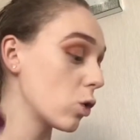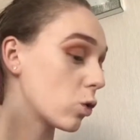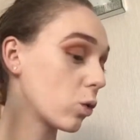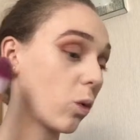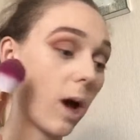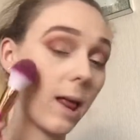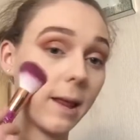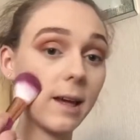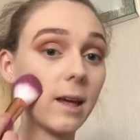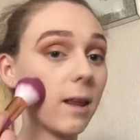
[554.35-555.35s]
So I
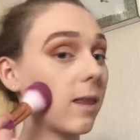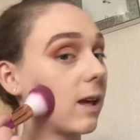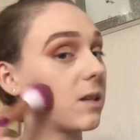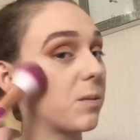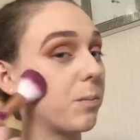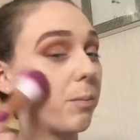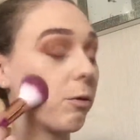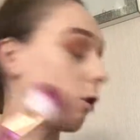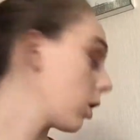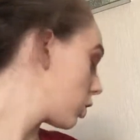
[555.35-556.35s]
like this
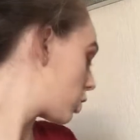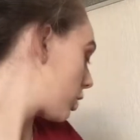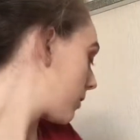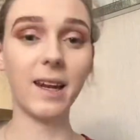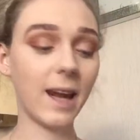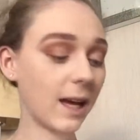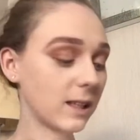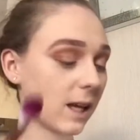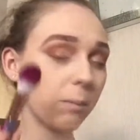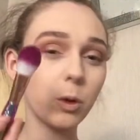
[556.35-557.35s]
brush.
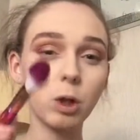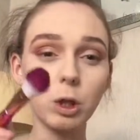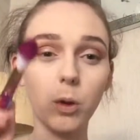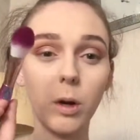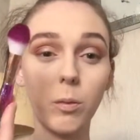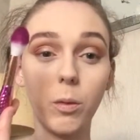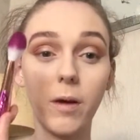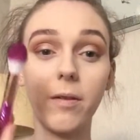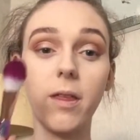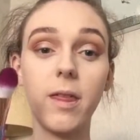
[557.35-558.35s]
Next I'm going to go in
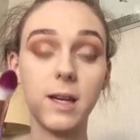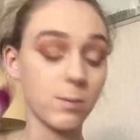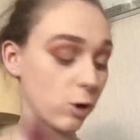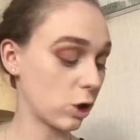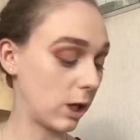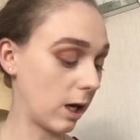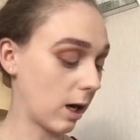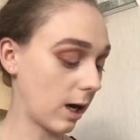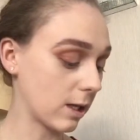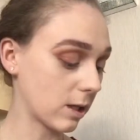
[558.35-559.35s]
with this brush
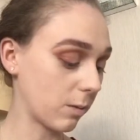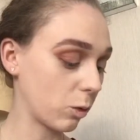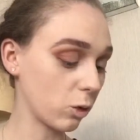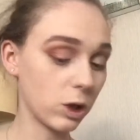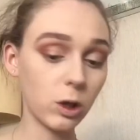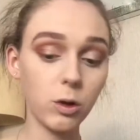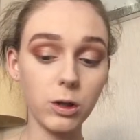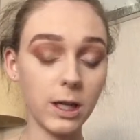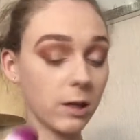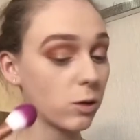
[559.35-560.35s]
here and I'm going to
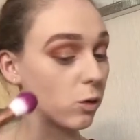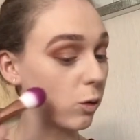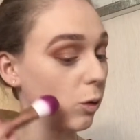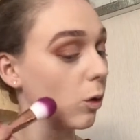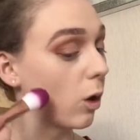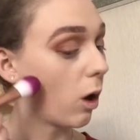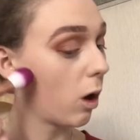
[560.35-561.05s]
use this to